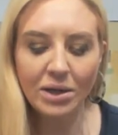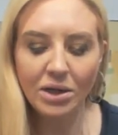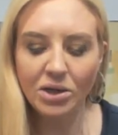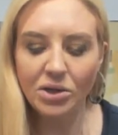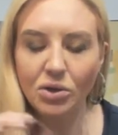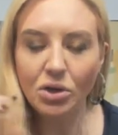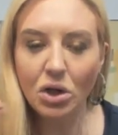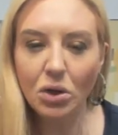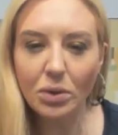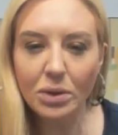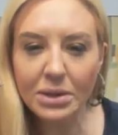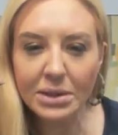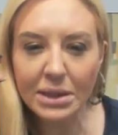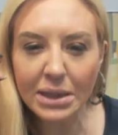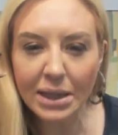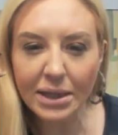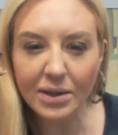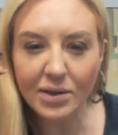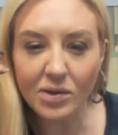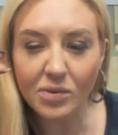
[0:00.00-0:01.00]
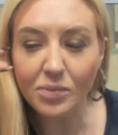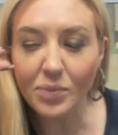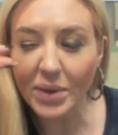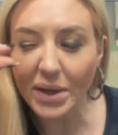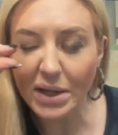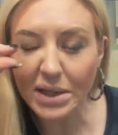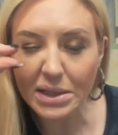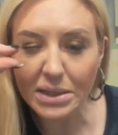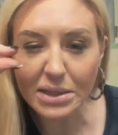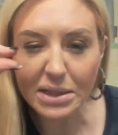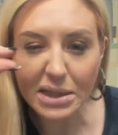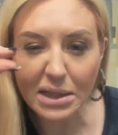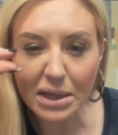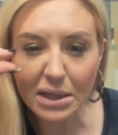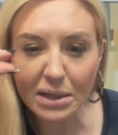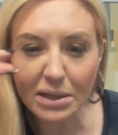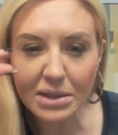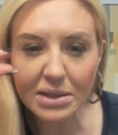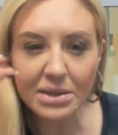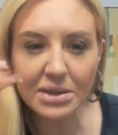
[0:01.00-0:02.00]
And you know, it's like as big as
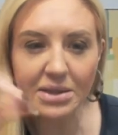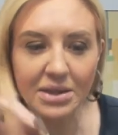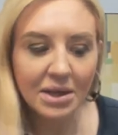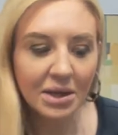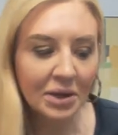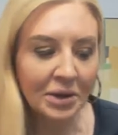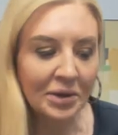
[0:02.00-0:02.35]
this.